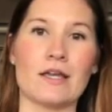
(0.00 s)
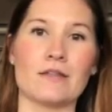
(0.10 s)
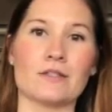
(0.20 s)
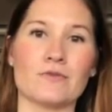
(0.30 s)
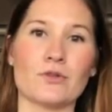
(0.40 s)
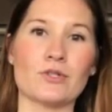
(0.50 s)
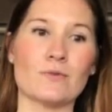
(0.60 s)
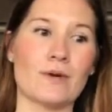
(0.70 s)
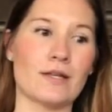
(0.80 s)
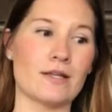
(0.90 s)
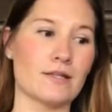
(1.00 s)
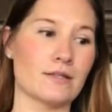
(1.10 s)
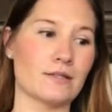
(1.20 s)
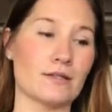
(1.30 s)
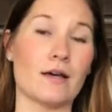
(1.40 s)
This first one
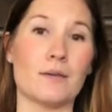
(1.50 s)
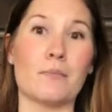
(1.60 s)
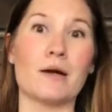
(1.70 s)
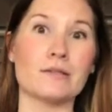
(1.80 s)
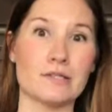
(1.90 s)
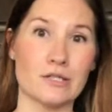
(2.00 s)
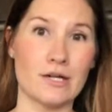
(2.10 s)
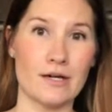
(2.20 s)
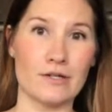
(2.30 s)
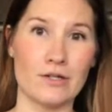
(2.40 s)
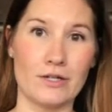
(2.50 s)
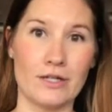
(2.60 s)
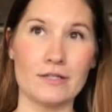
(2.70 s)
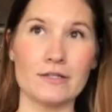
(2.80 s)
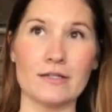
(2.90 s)
is Monster Eye
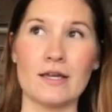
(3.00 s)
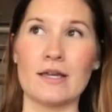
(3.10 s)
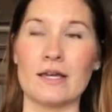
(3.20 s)
cookies.